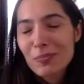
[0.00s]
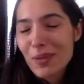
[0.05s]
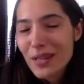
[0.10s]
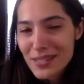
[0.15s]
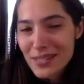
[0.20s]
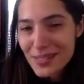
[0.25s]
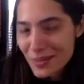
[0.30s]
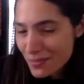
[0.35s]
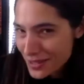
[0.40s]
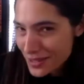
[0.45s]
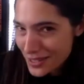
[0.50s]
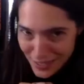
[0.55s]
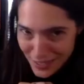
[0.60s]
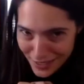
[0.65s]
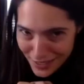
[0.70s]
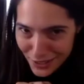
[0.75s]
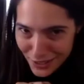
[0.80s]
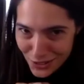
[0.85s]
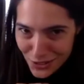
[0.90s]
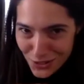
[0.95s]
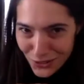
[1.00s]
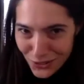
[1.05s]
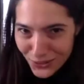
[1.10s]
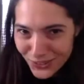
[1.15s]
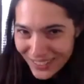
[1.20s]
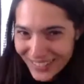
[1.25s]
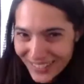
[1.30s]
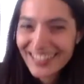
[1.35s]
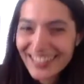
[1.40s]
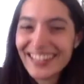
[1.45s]
pessimistic,
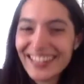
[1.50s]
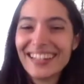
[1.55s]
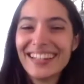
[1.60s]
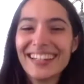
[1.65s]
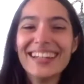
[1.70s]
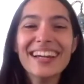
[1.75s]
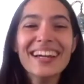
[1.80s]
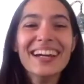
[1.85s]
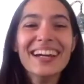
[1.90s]
sorry,